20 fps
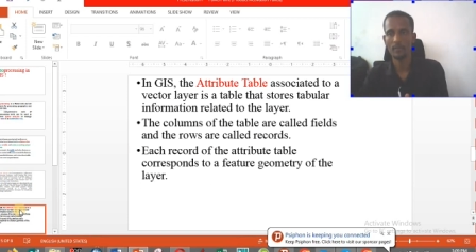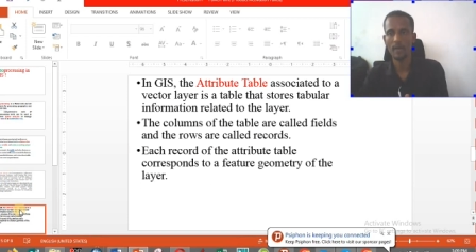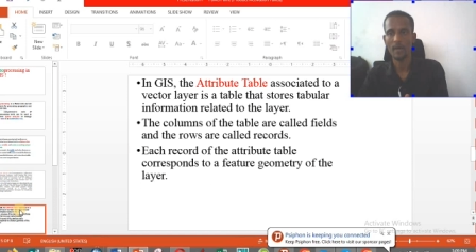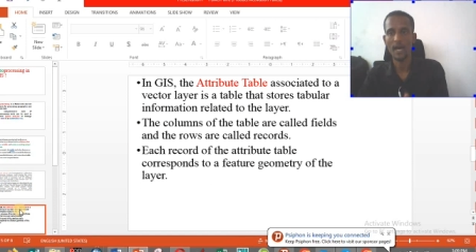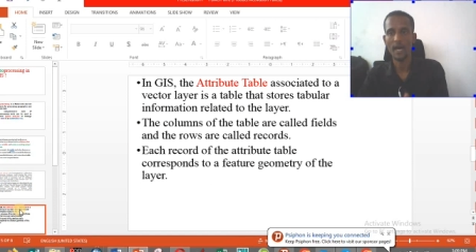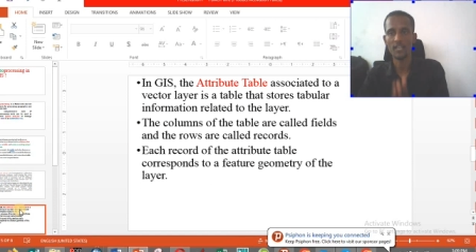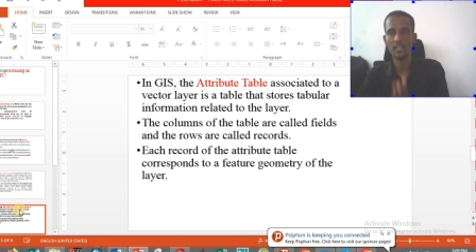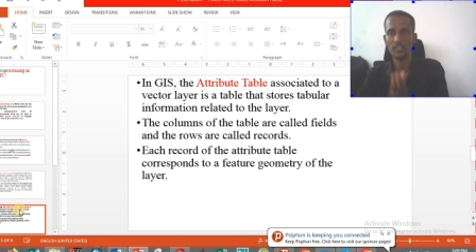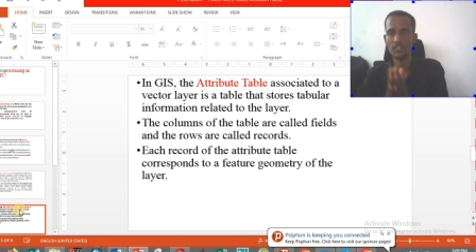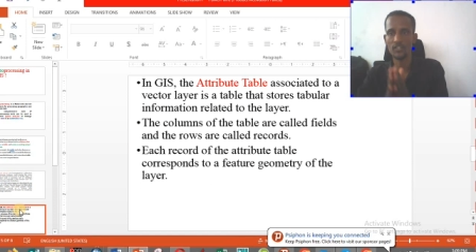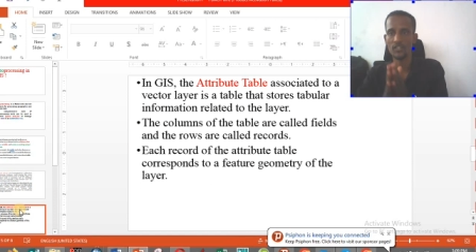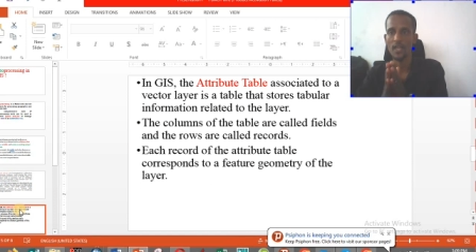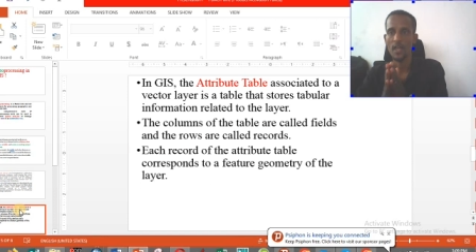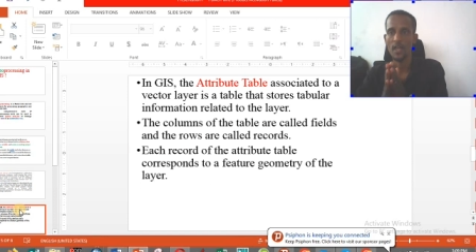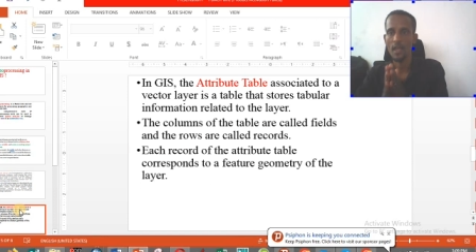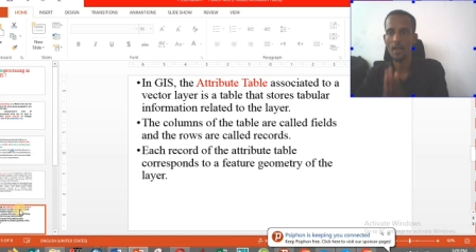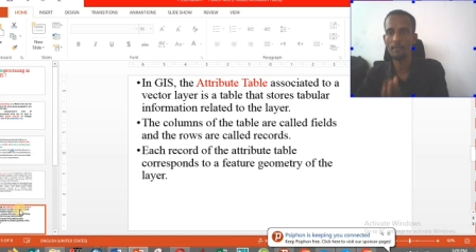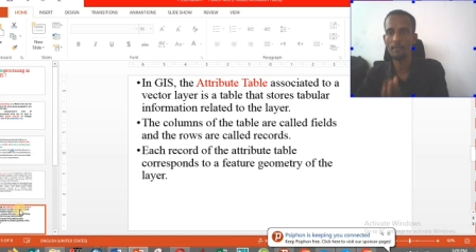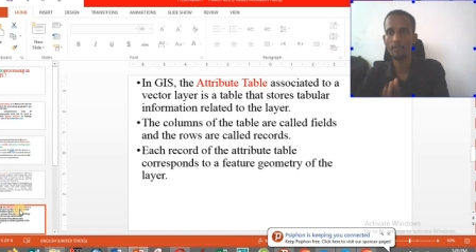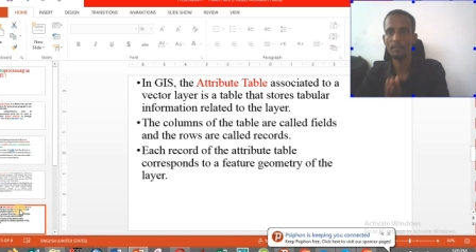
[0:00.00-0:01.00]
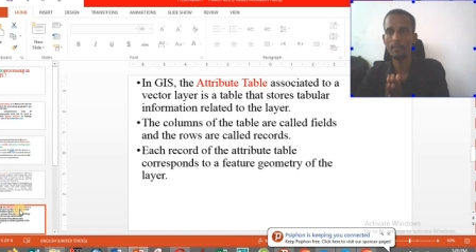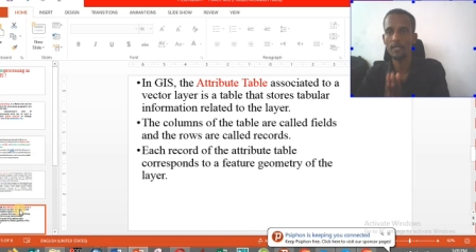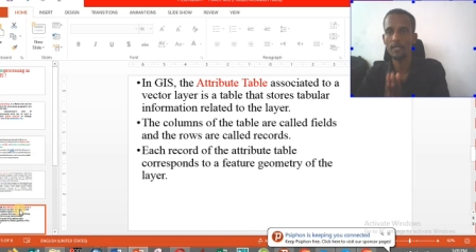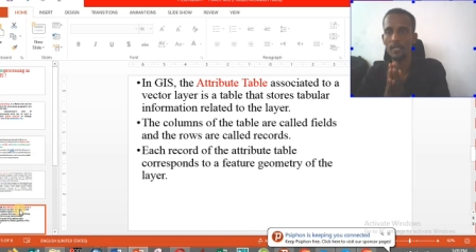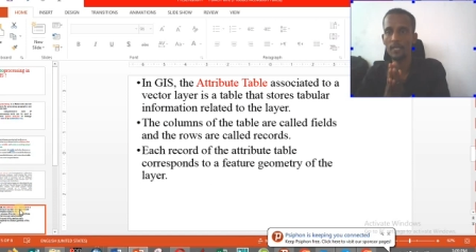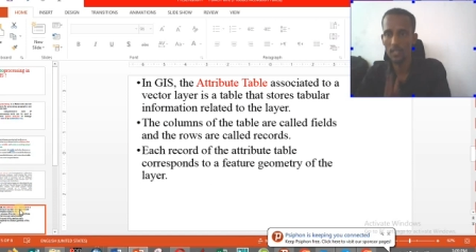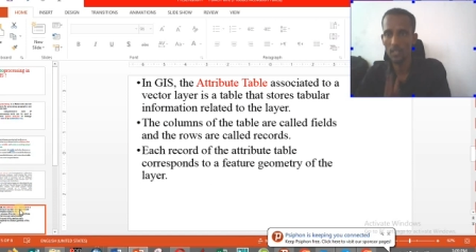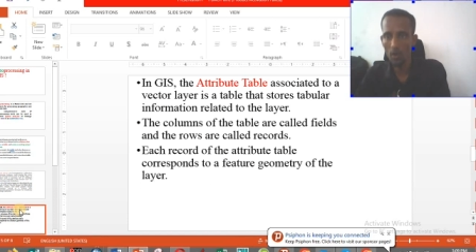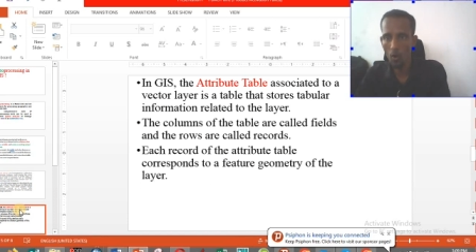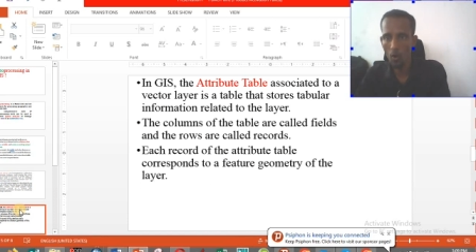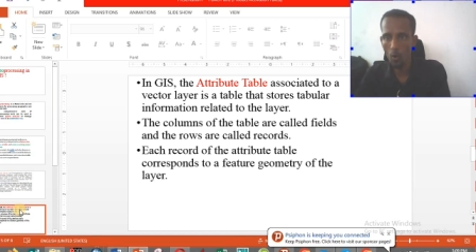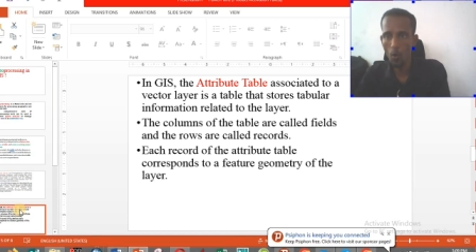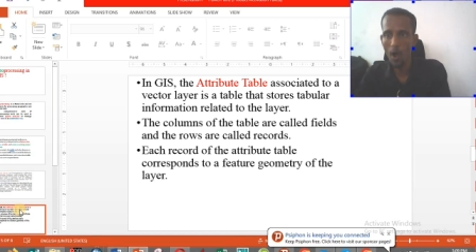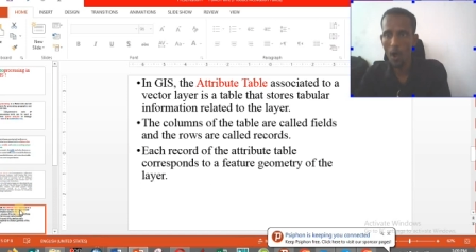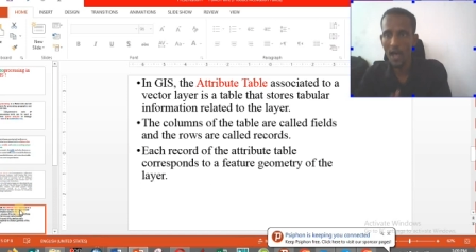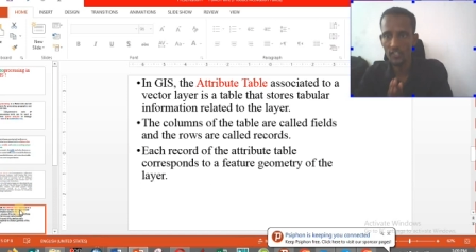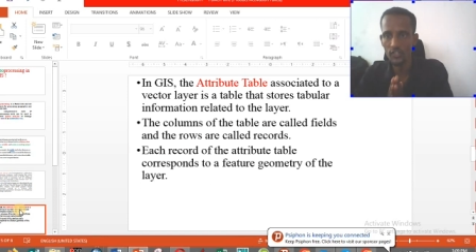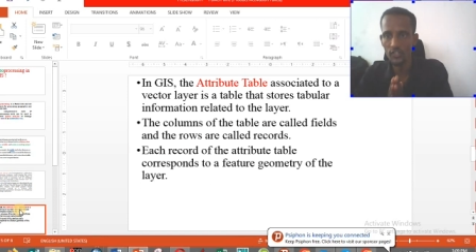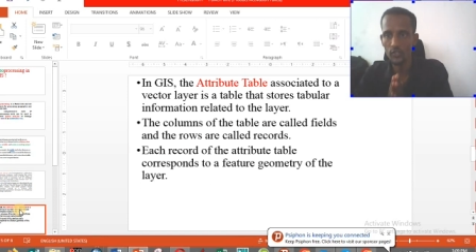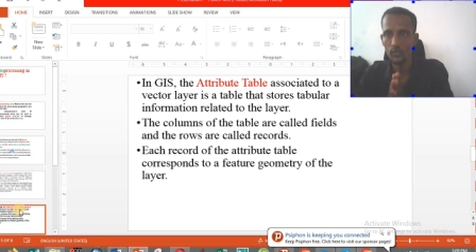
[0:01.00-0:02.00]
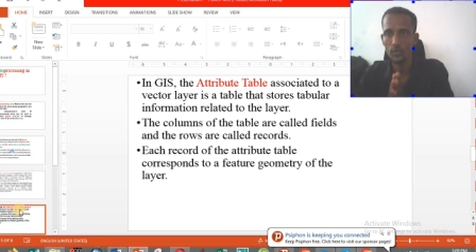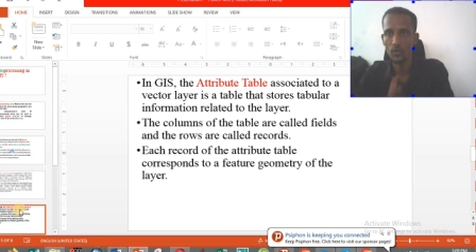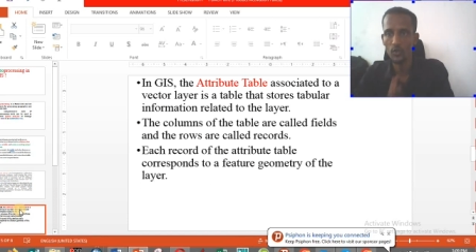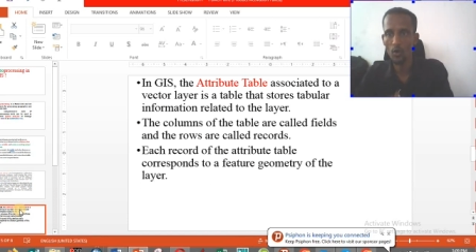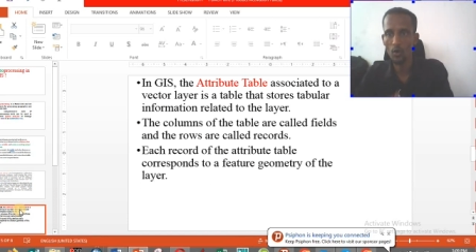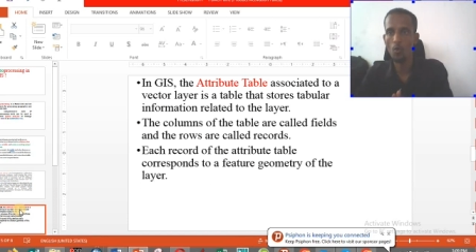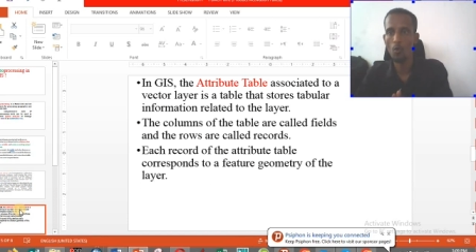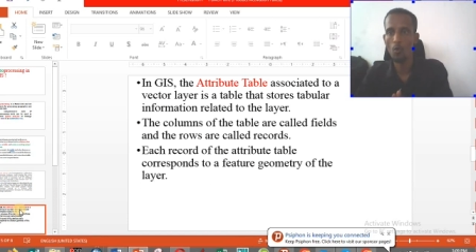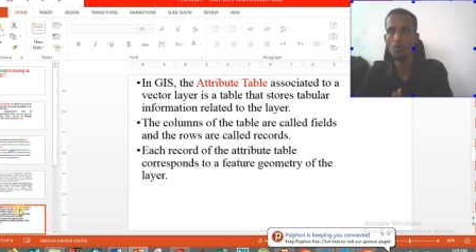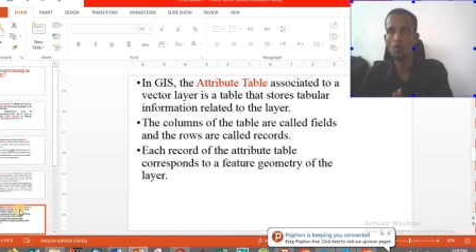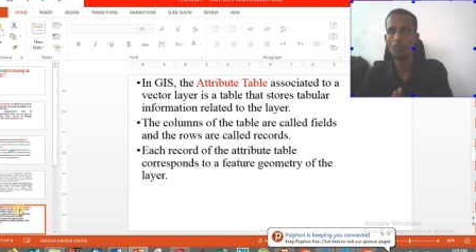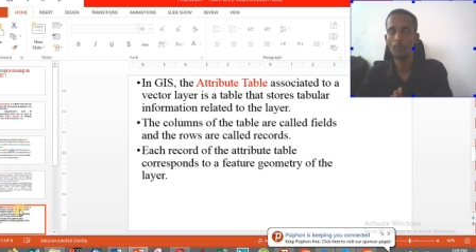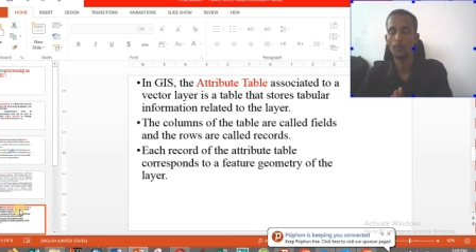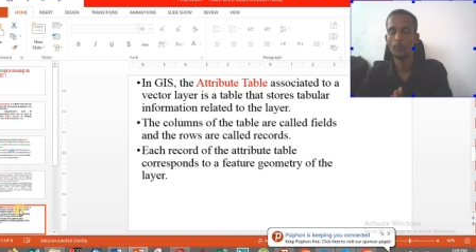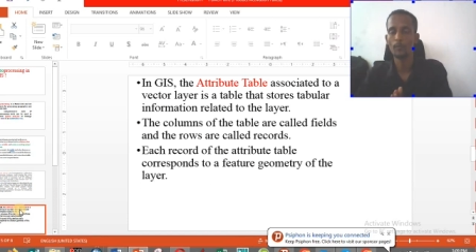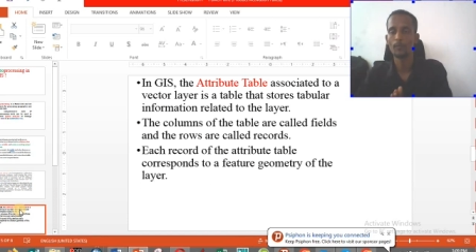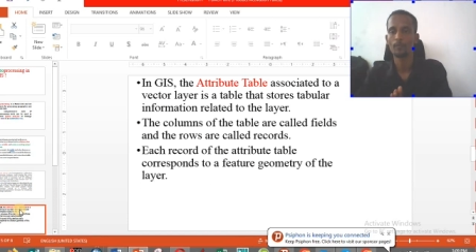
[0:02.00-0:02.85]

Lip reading: As everybody know, as you know,